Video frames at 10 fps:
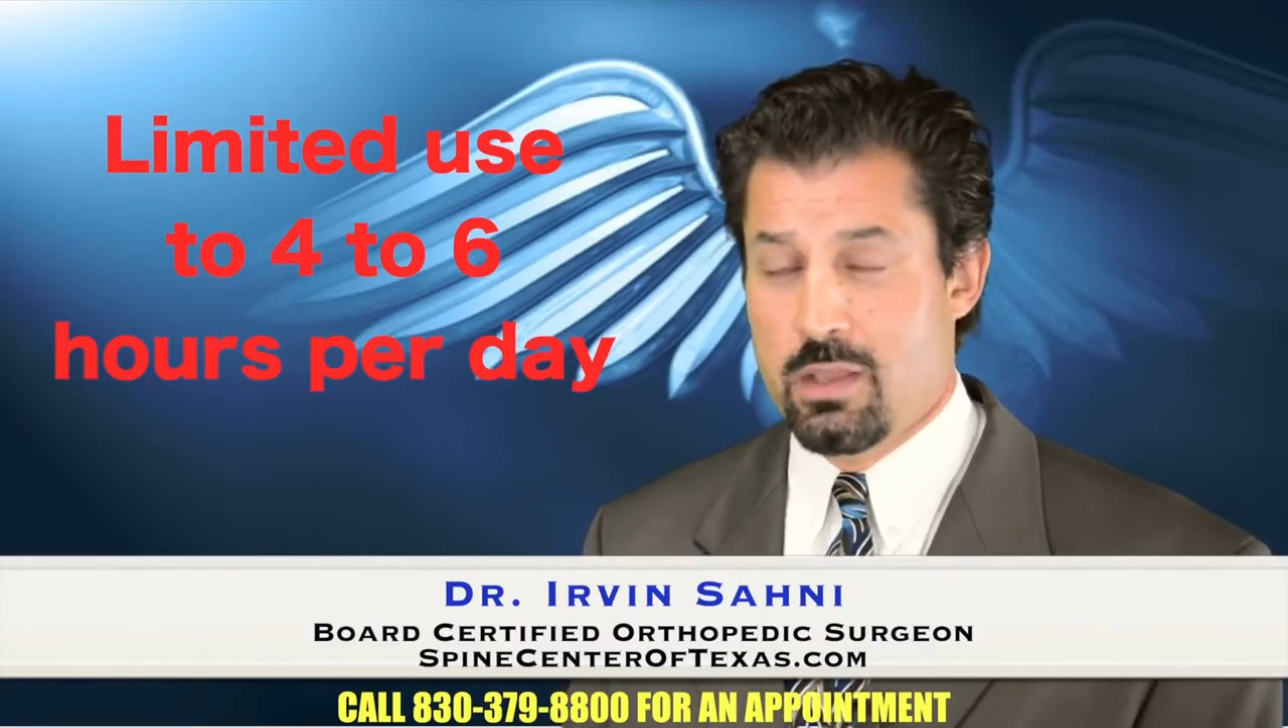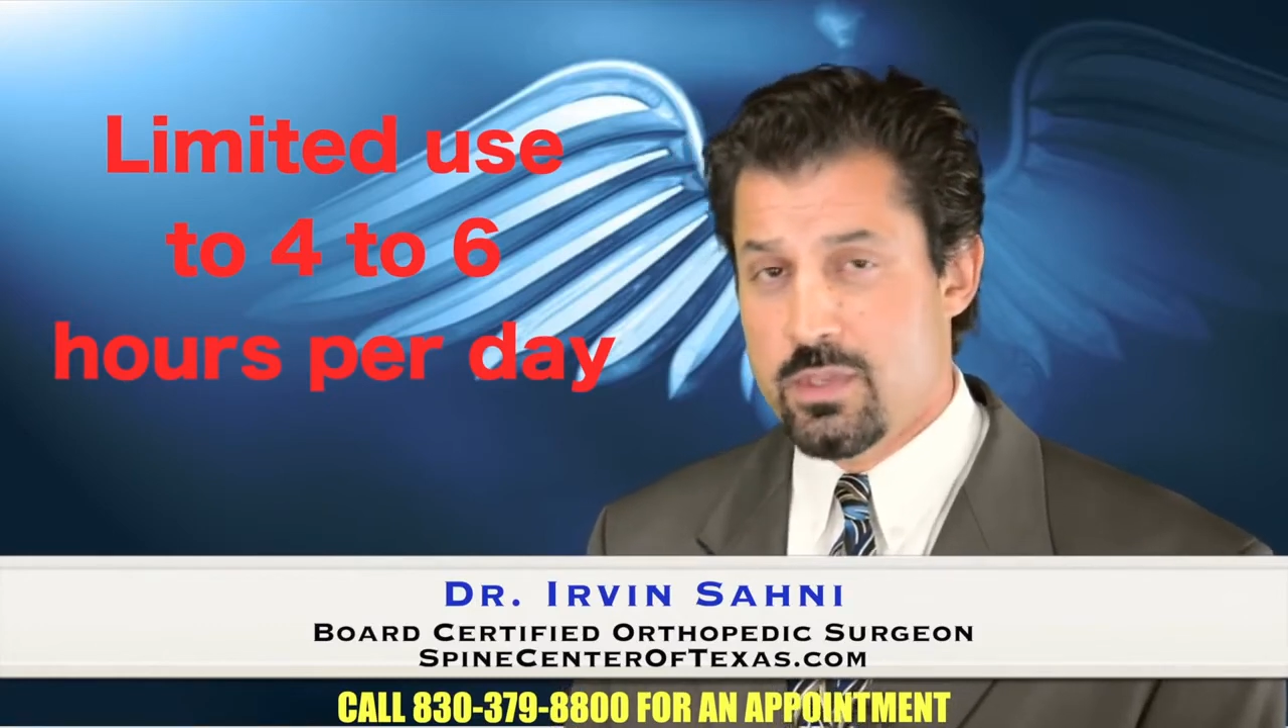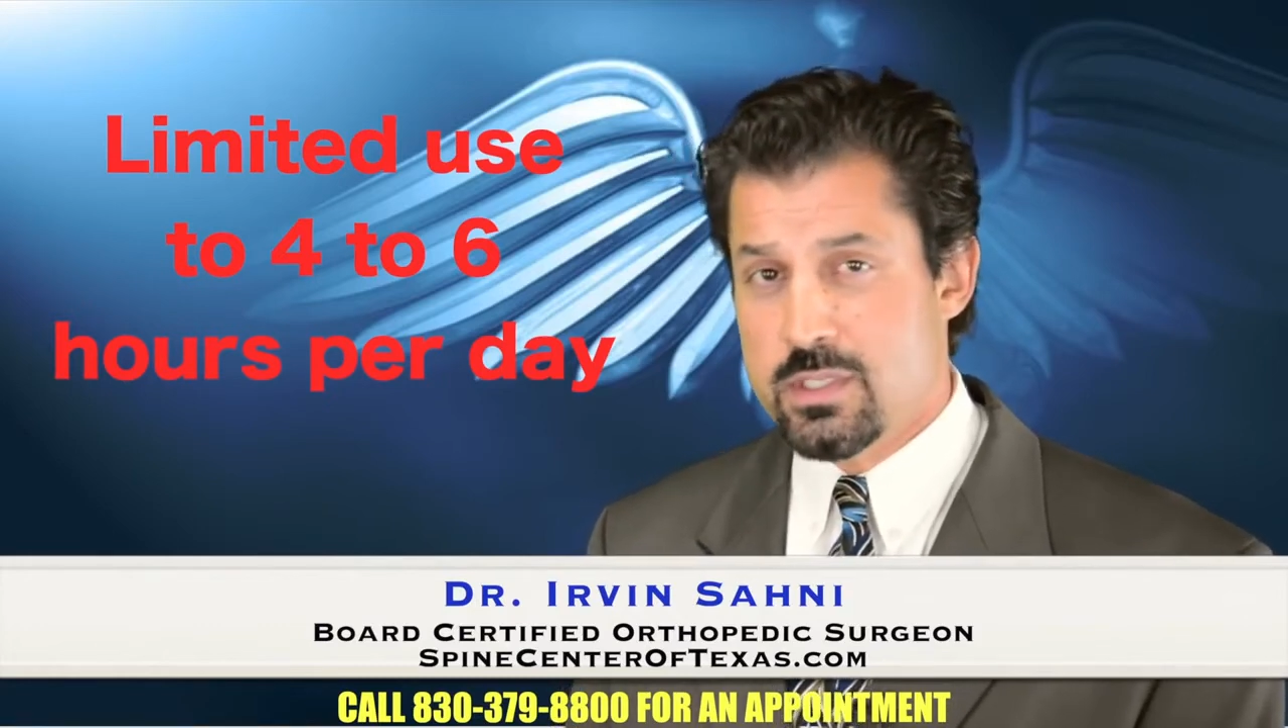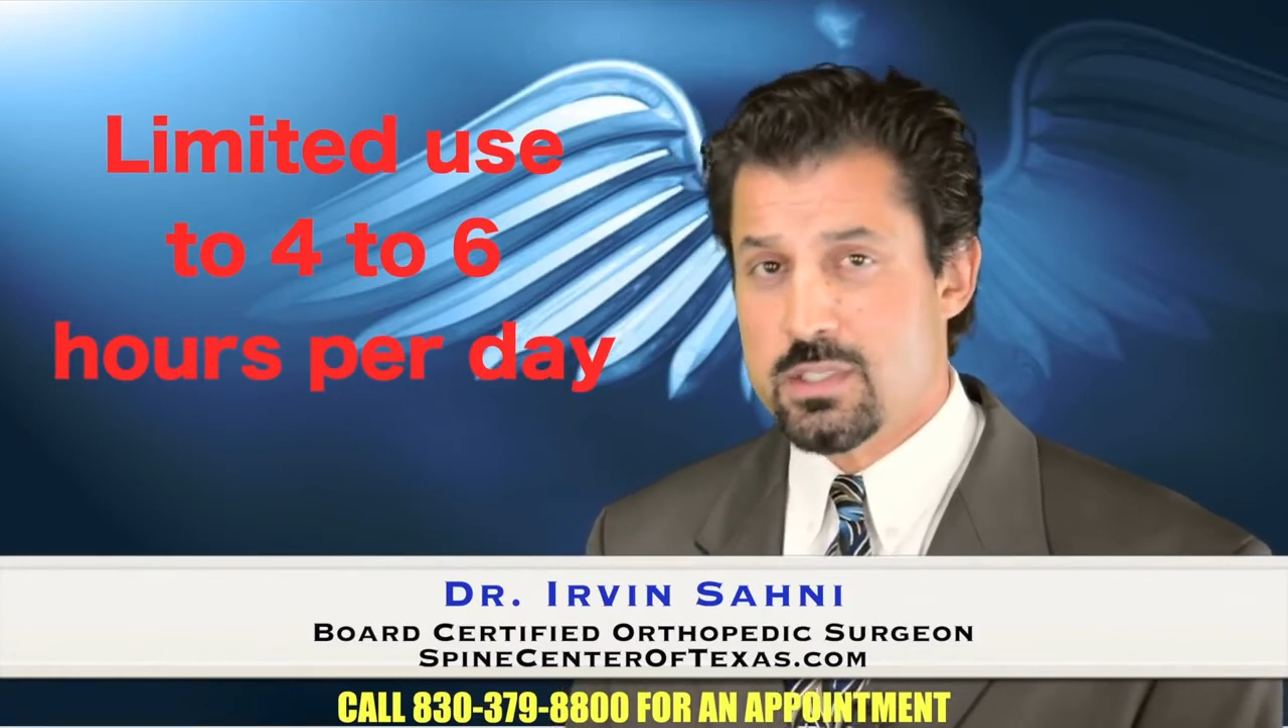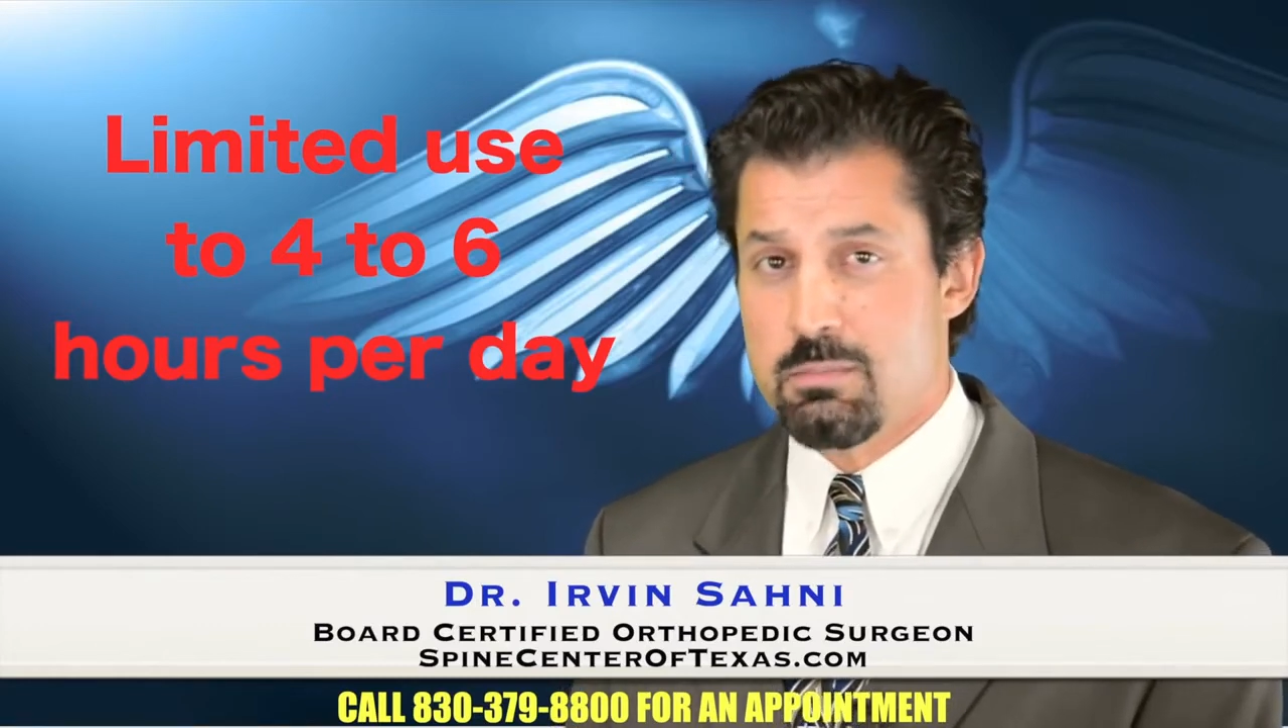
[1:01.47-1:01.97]
Now,
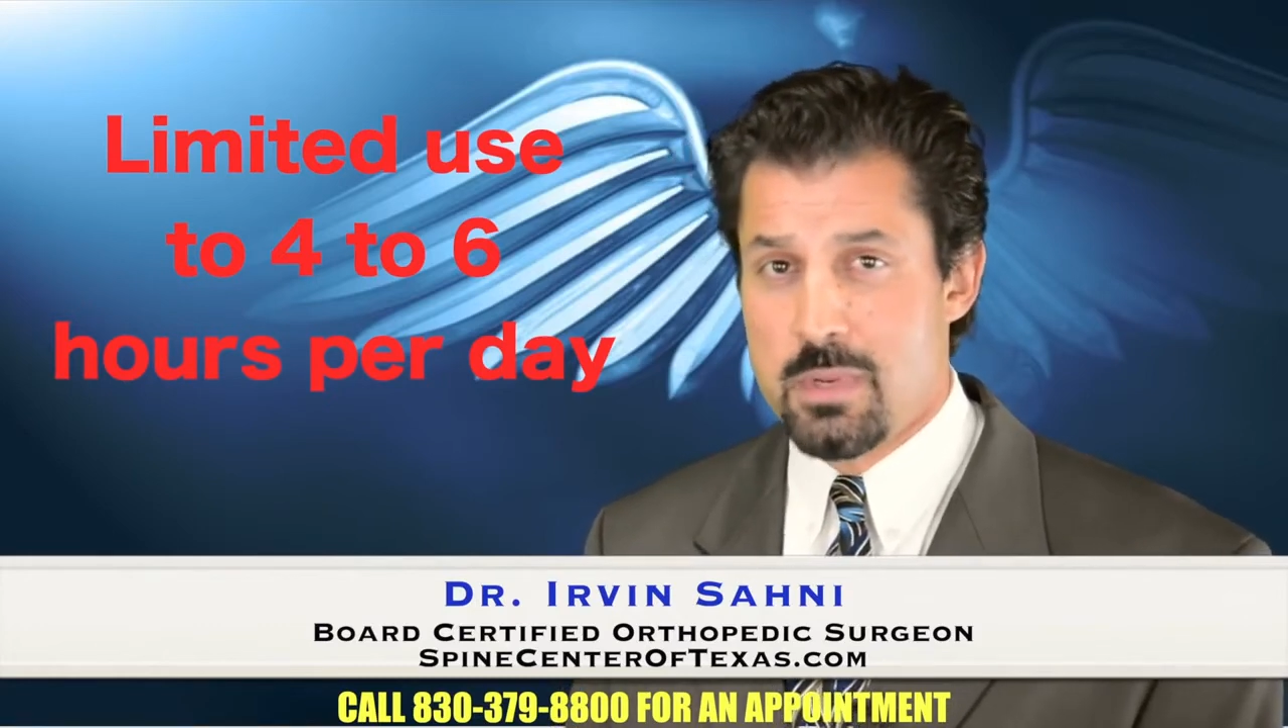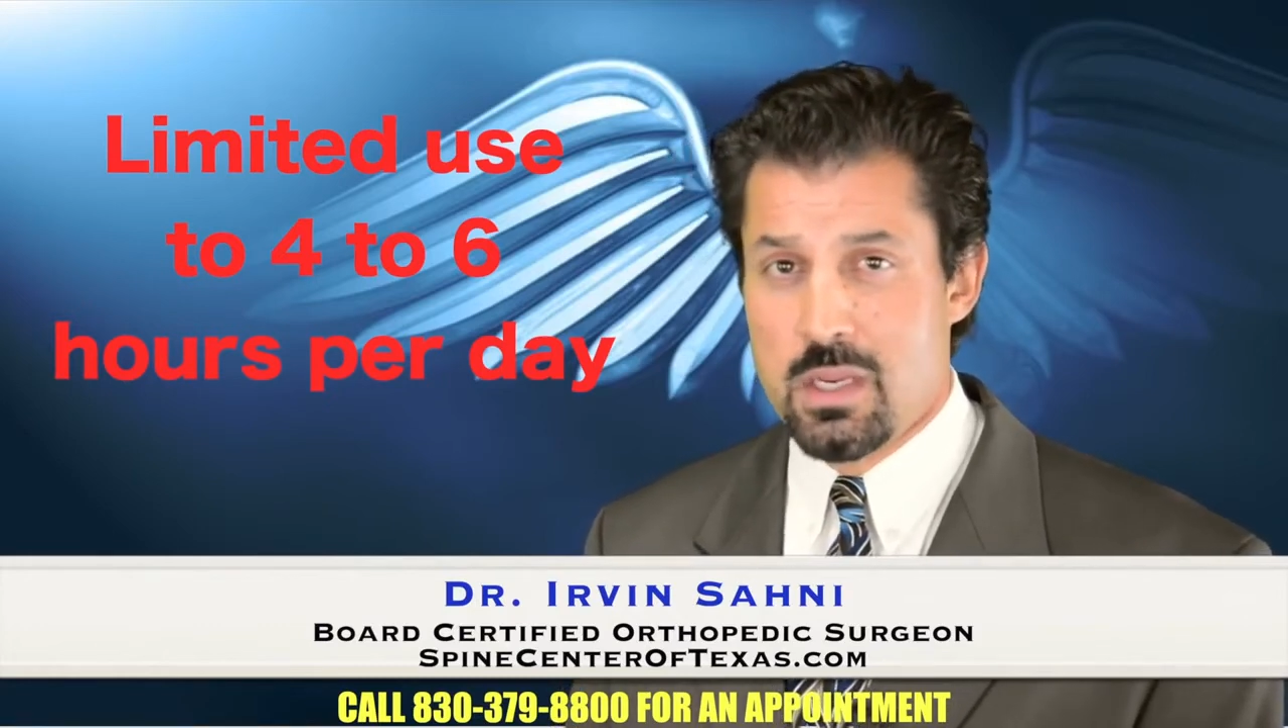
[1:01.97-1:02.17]
this doesn't